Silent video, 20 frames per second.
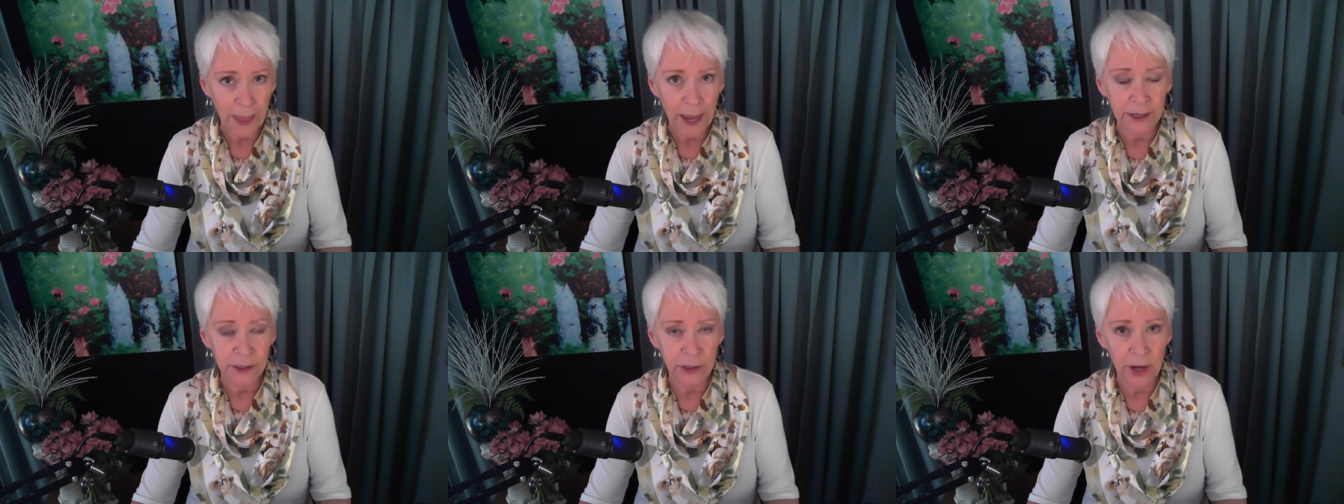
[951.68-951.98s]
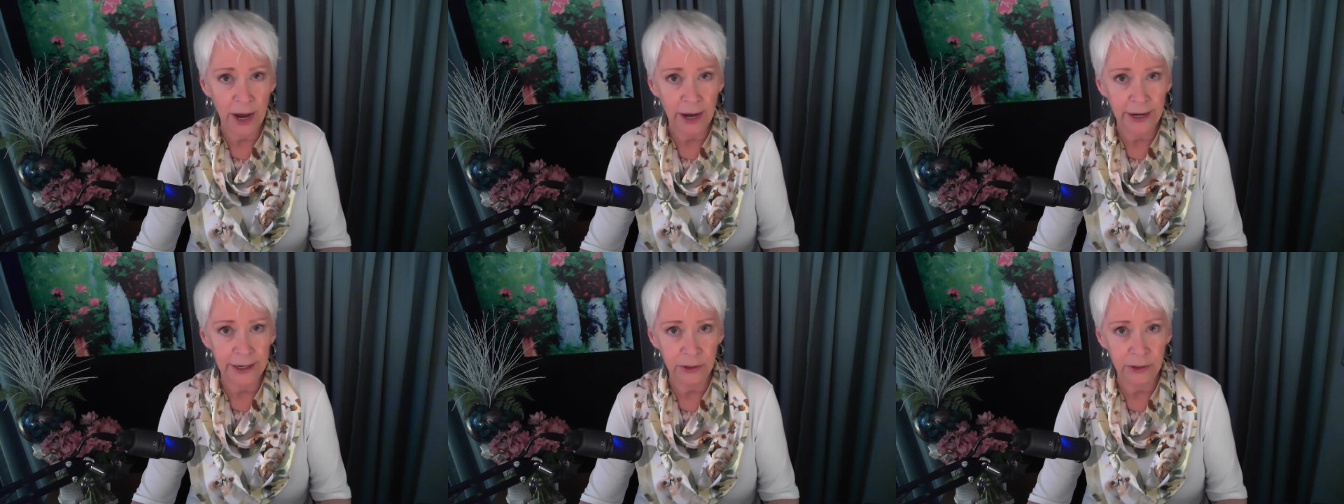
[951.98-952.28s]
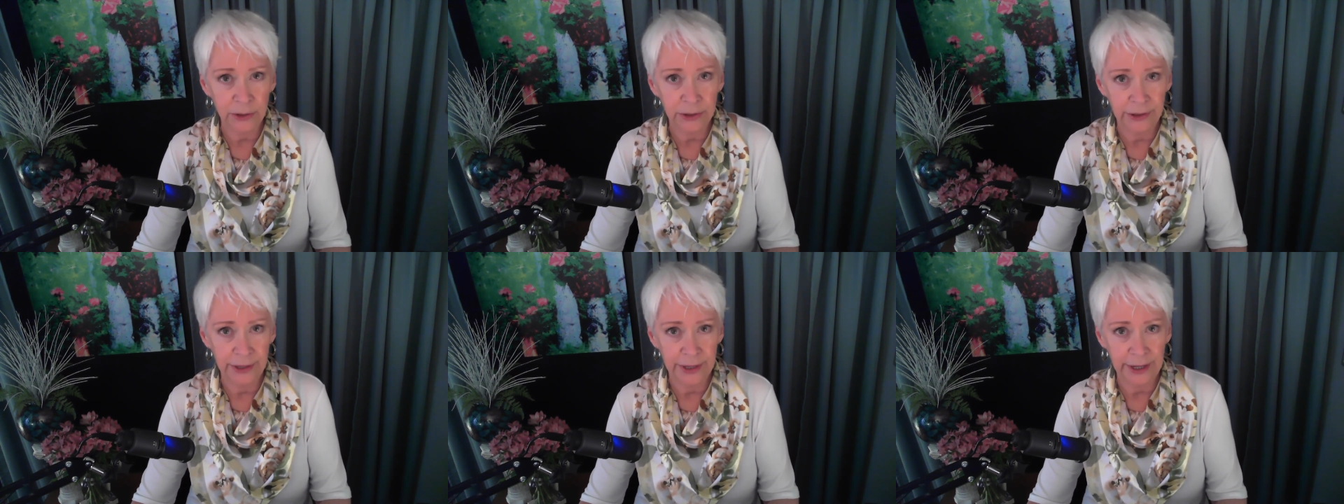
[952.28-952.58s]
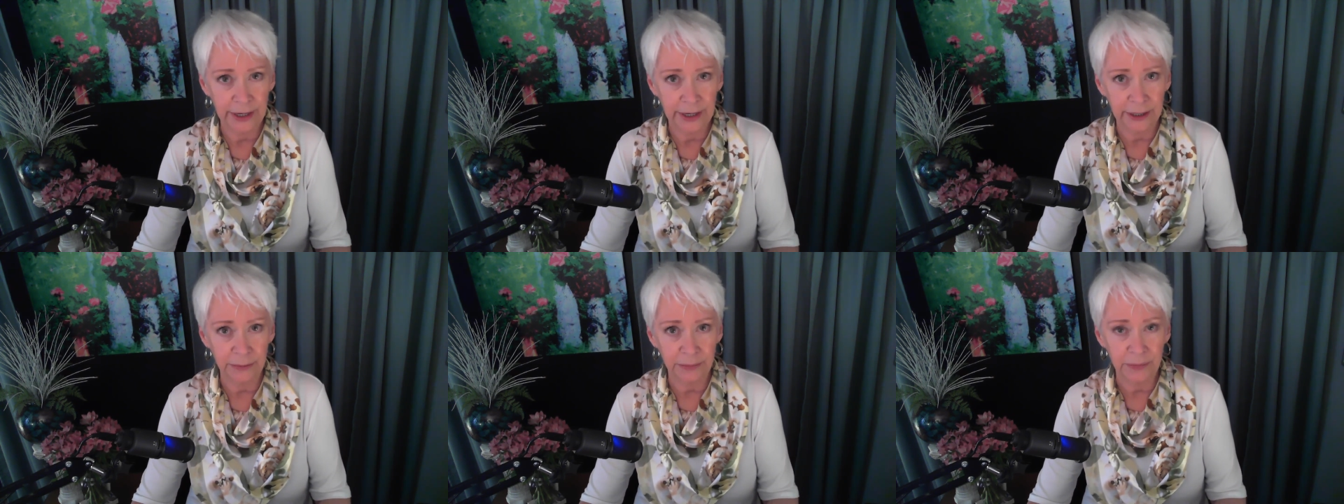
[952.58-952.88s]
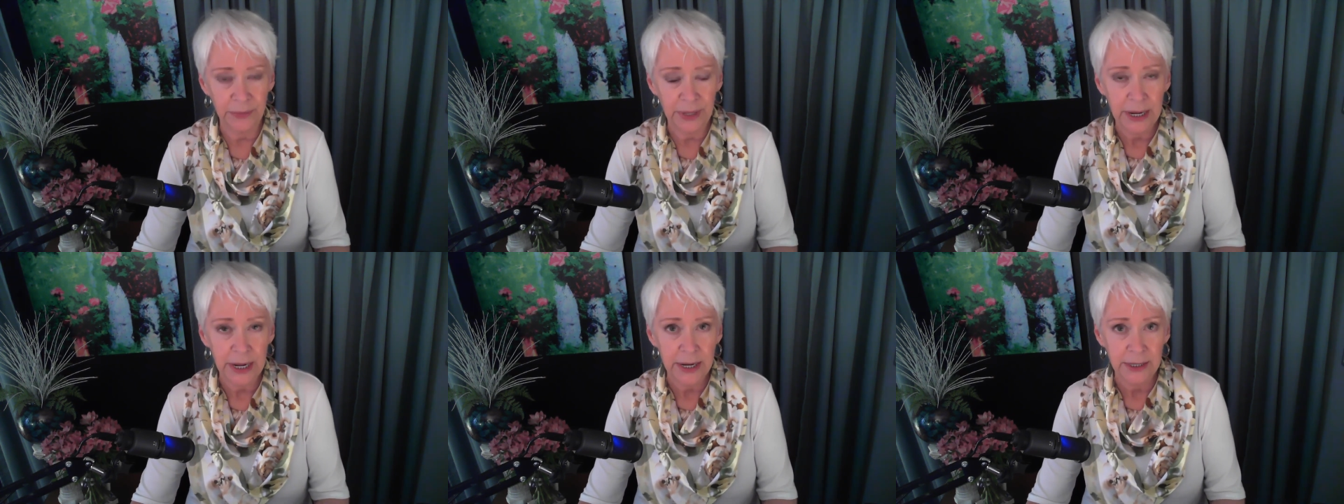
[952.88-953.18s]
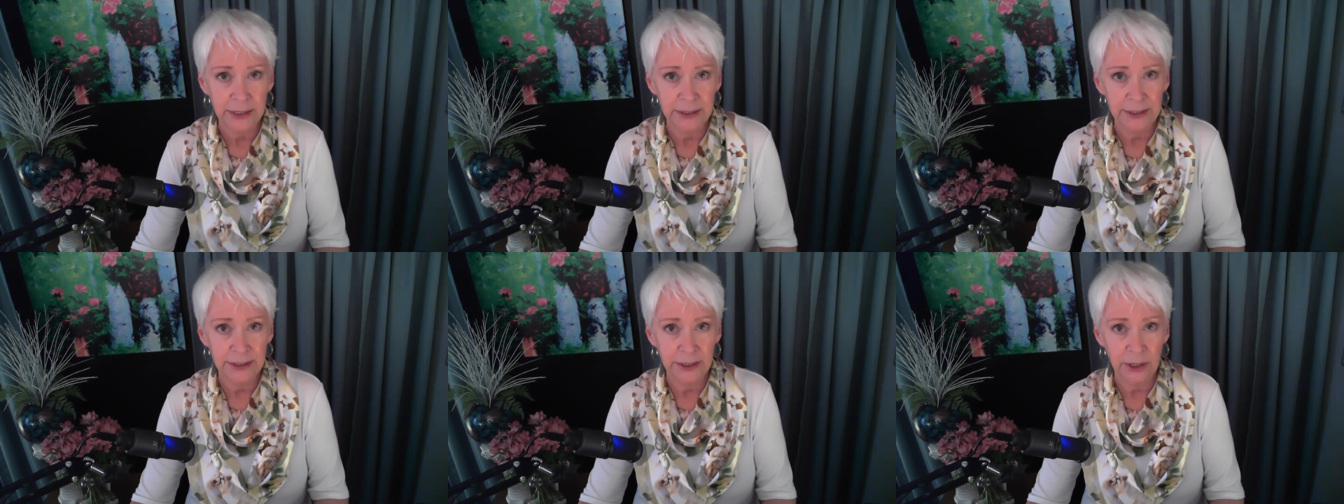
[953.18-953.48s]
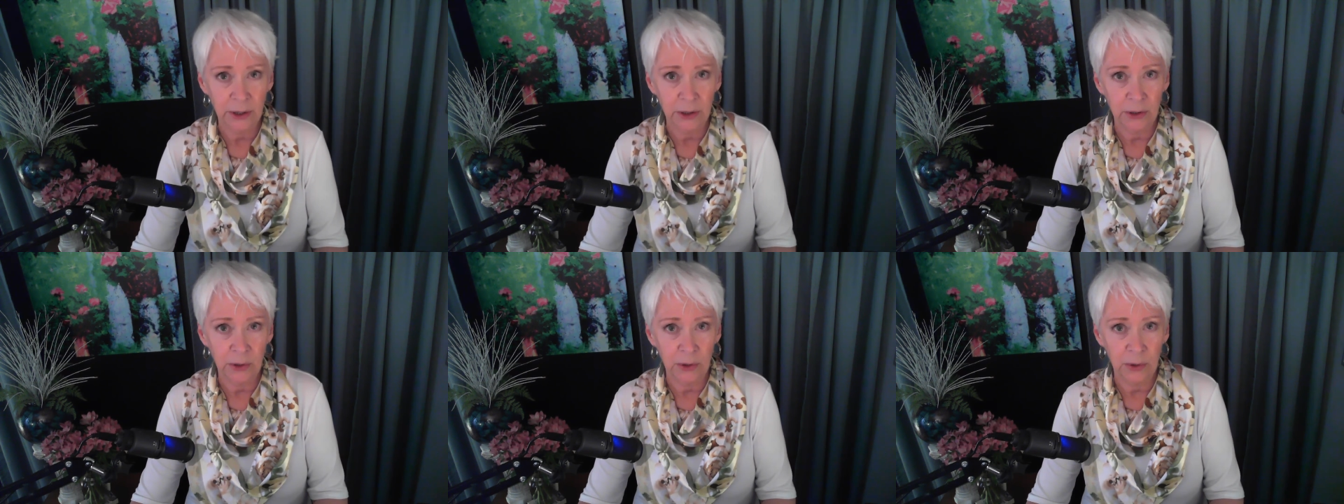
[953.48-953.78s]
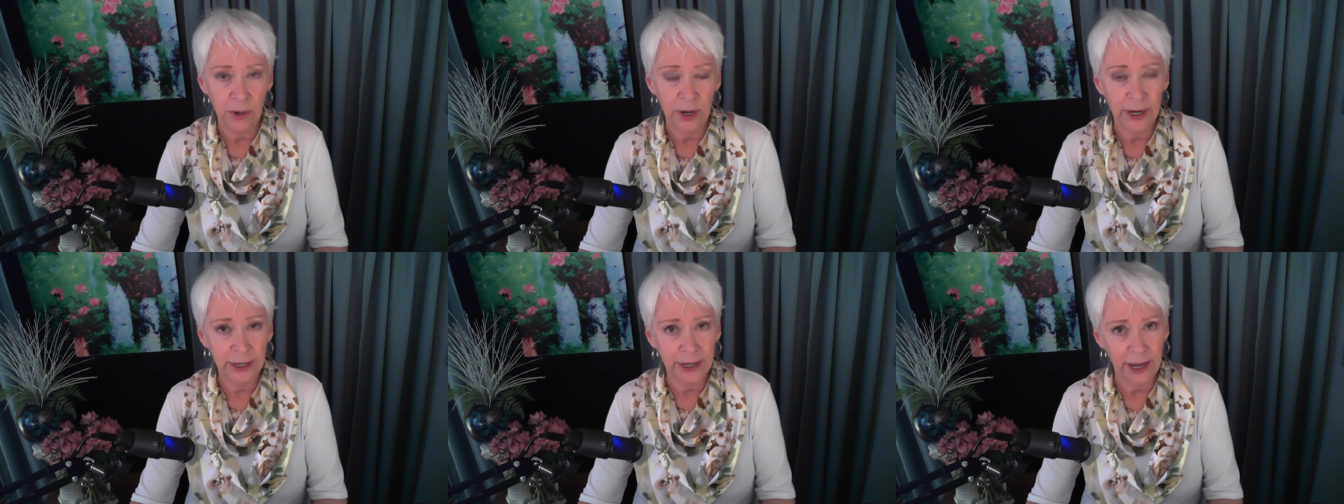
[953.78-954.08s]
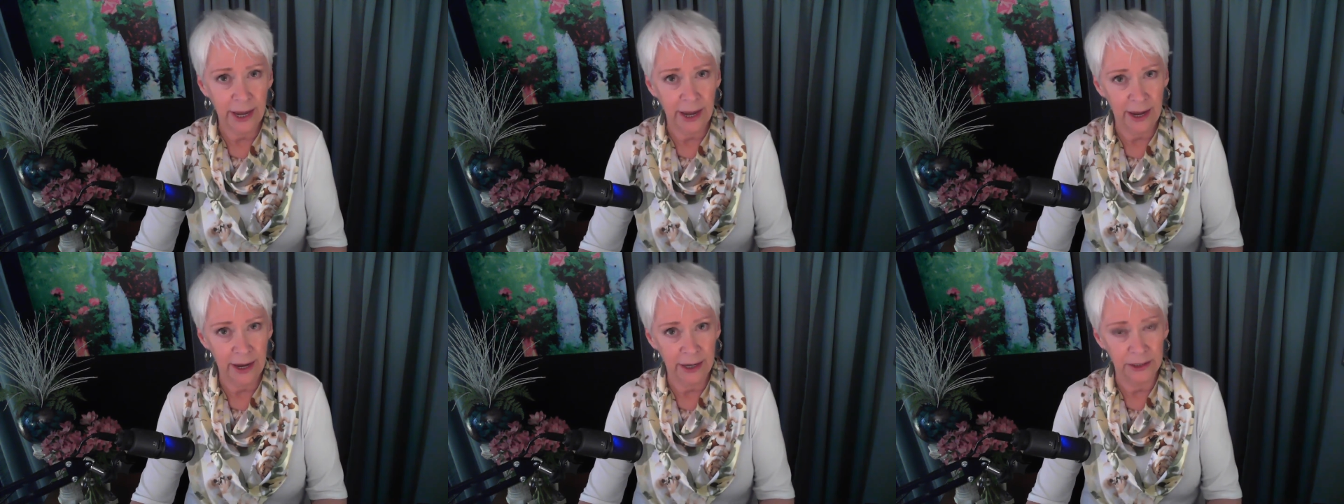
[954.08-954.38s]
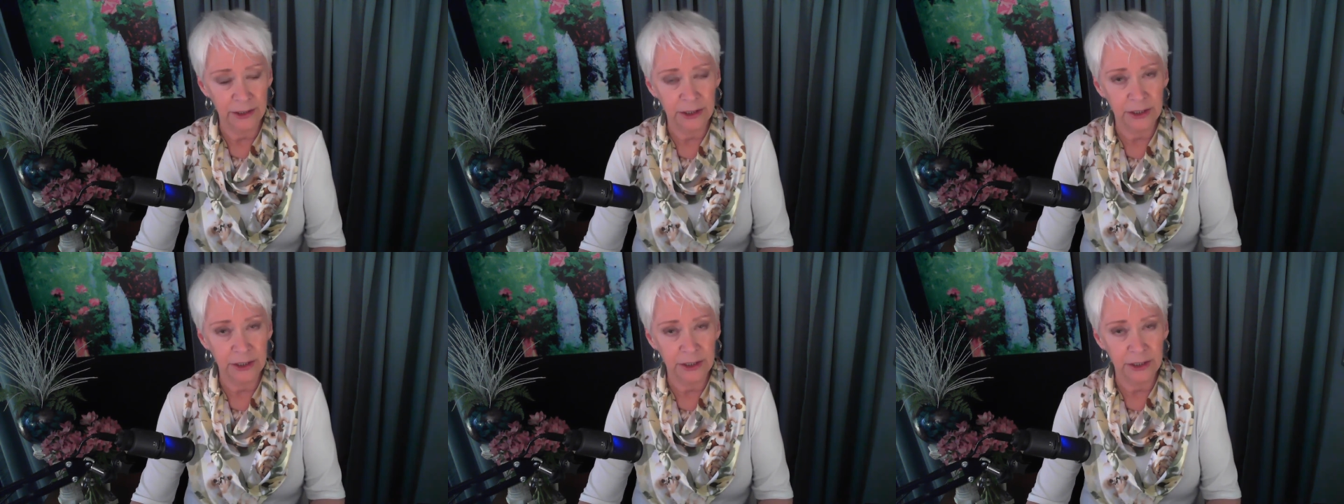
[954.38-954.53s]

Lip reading: not a good thing. So again,